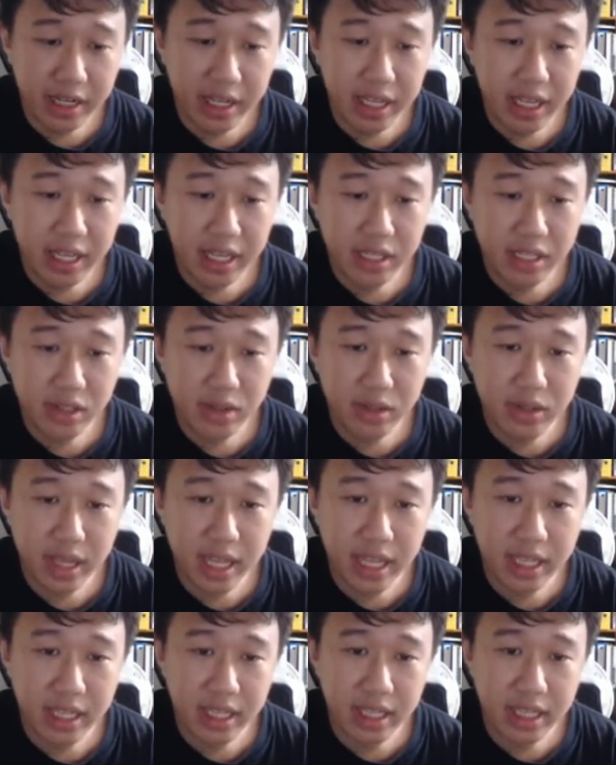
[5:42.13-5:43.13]
case, you
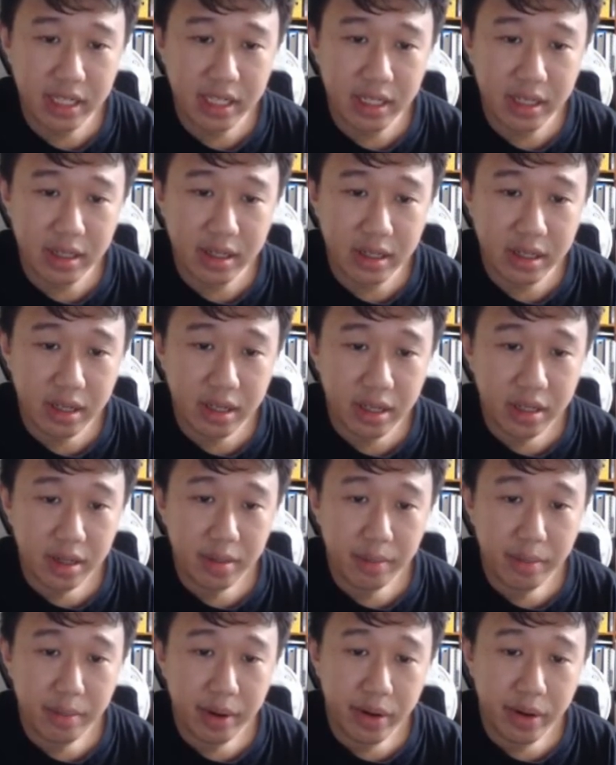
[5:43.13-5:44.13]
get the
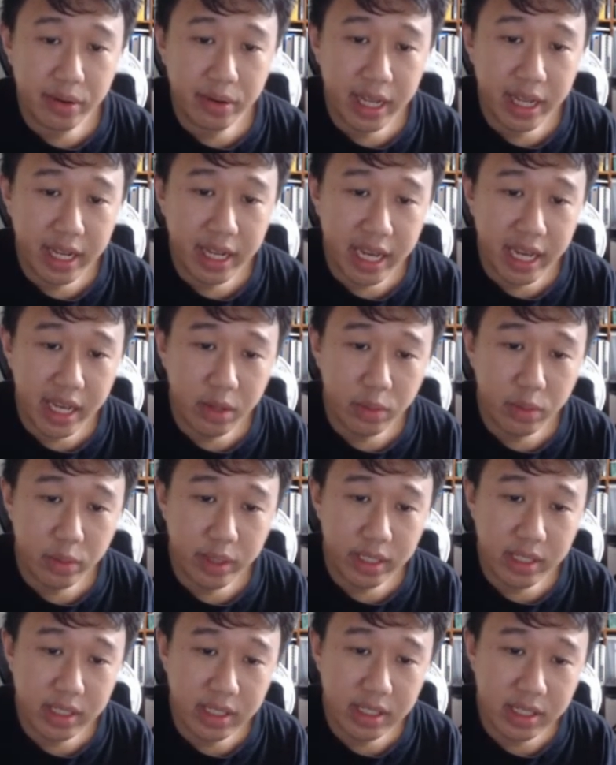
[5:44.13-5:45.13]
Baronet
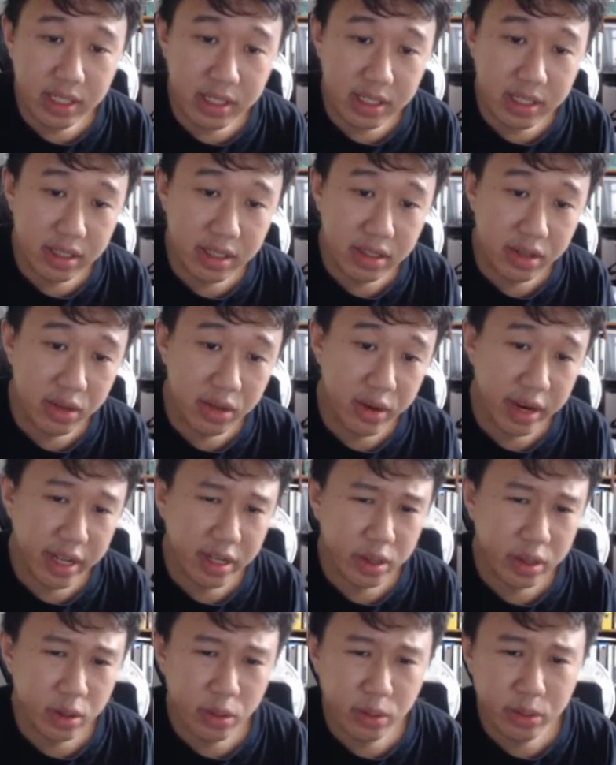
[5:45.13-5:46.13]
Edwin's Crank
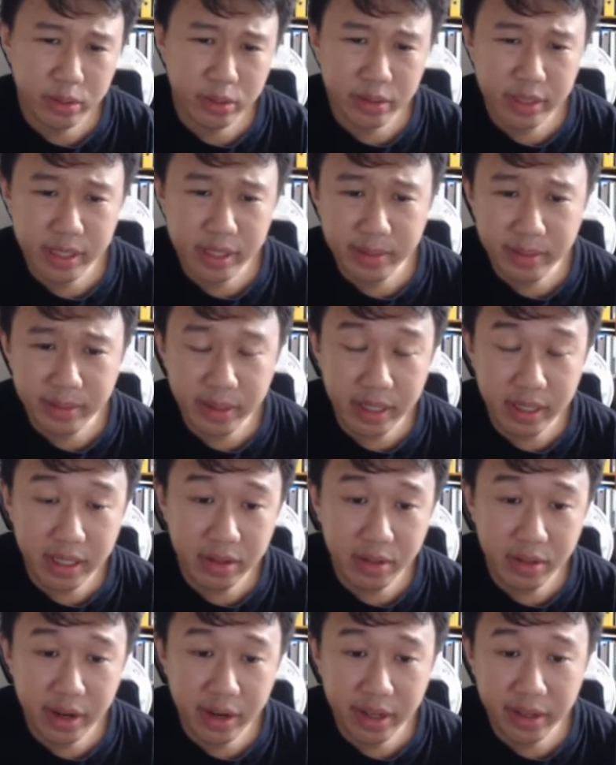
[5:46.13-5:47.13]
Low Tip
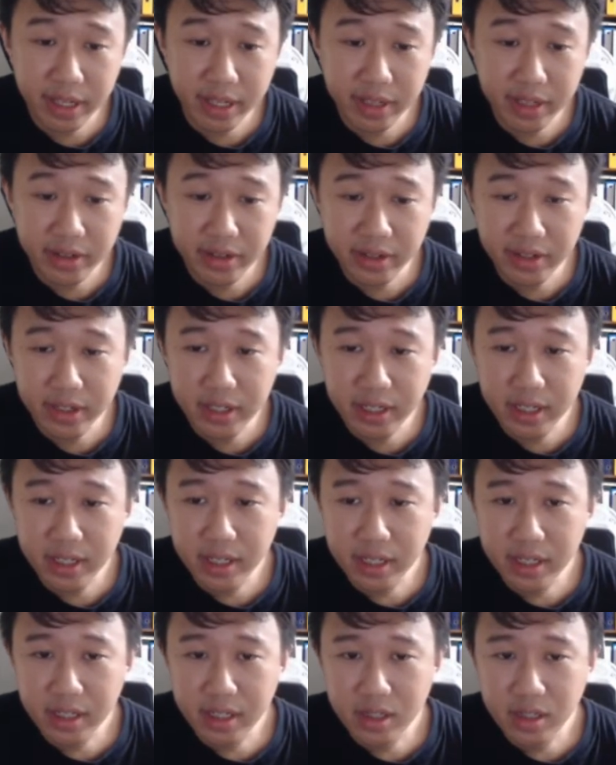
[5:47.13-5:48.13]
Regulator.
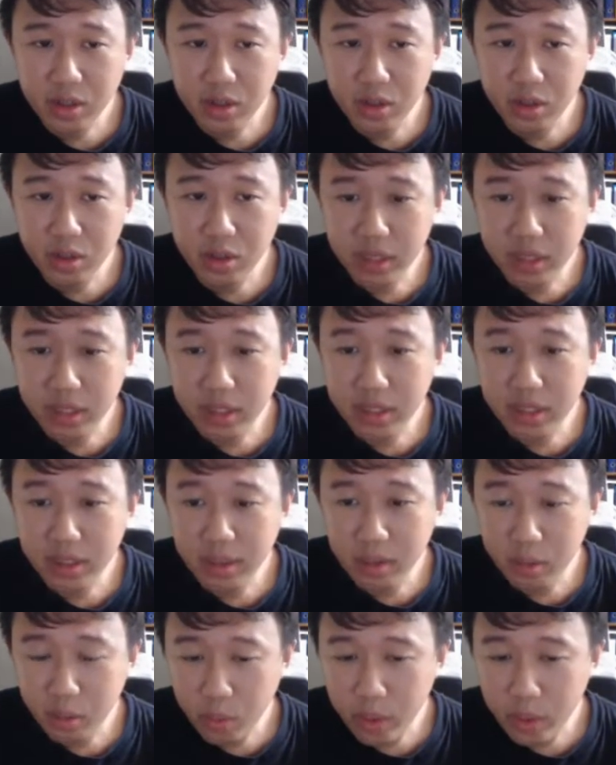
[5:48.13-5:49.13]
So
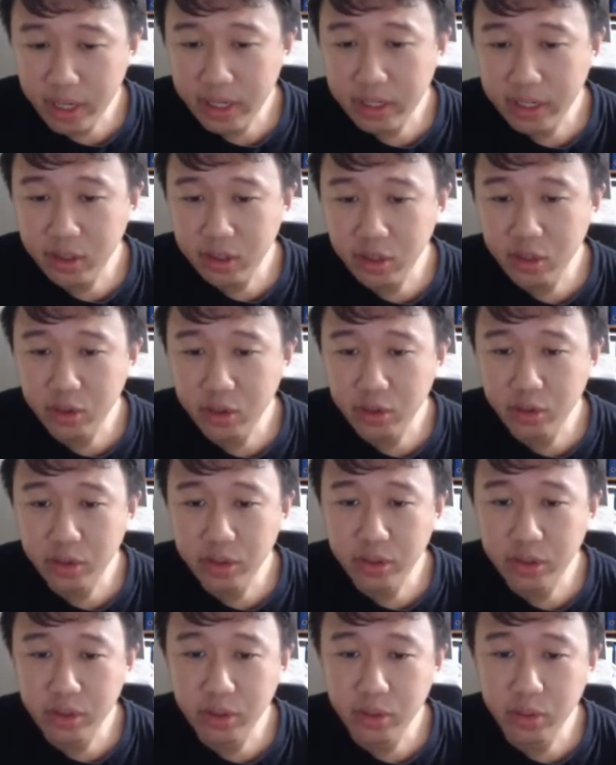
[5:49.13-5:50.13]
whether you
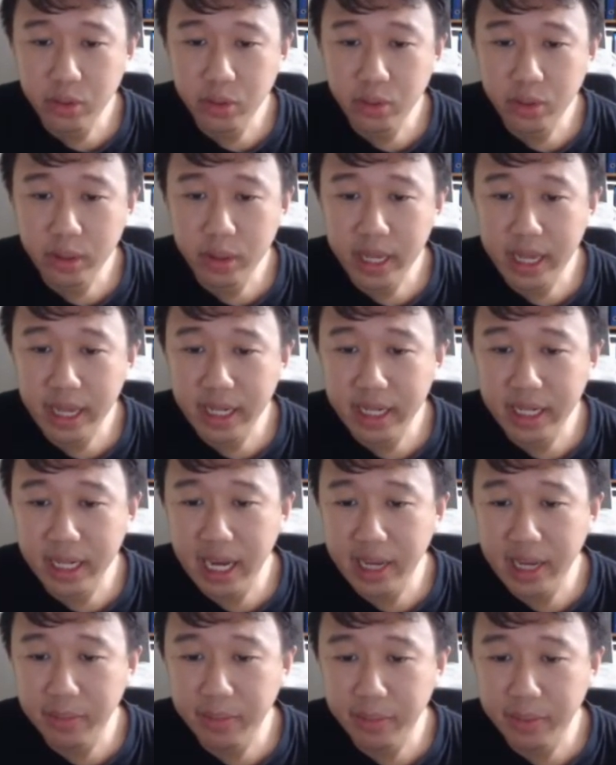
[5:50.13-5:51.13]
choose to get the
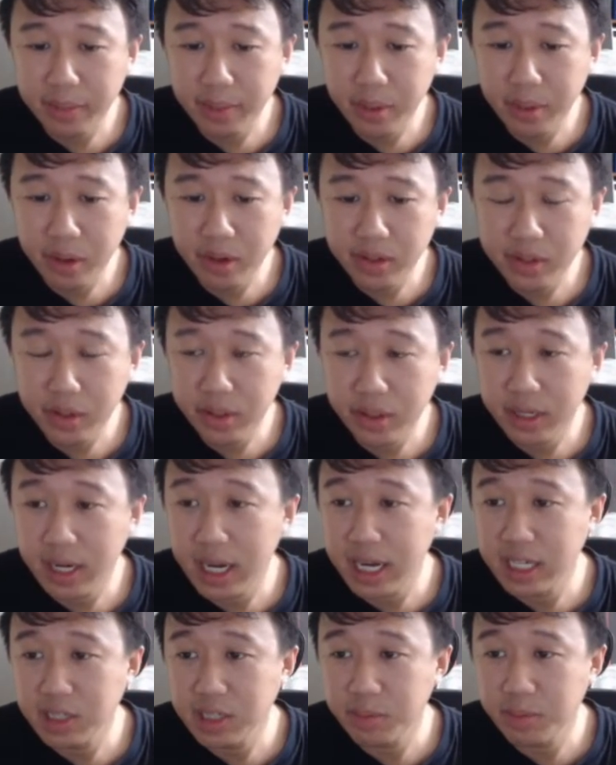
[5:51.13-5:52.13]
Hyper box or the
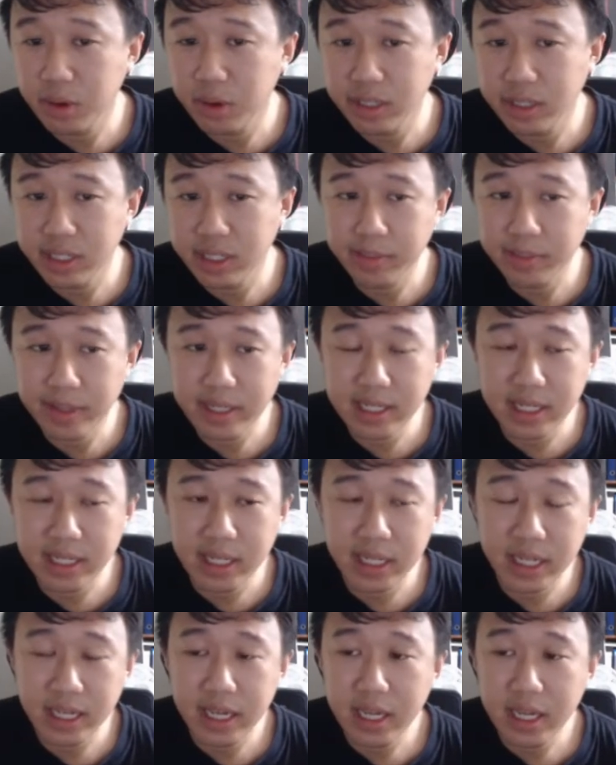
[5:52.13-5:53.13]
Large box is
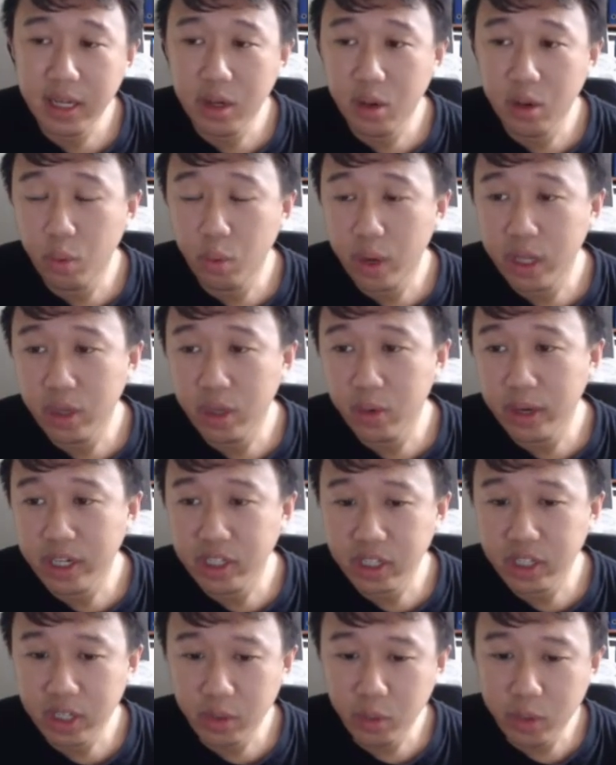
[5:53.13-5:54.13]
basically what you
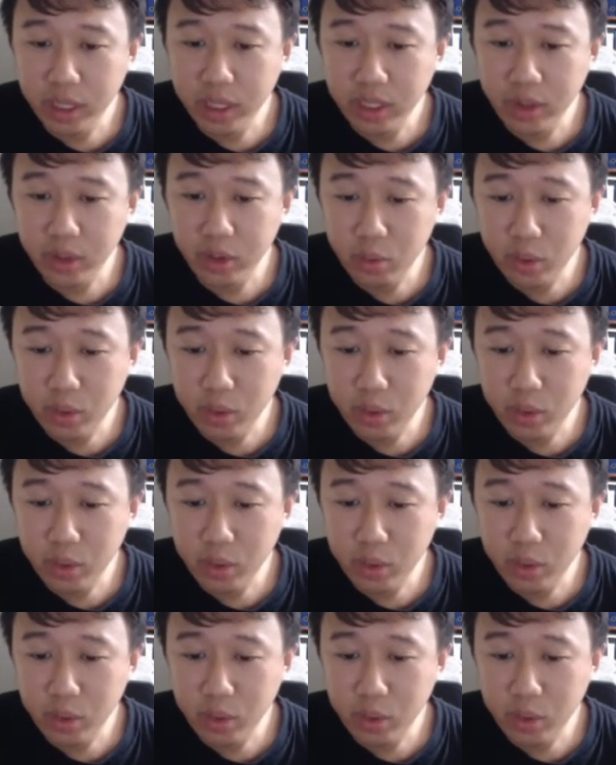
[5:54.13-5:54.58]
actually want. Do you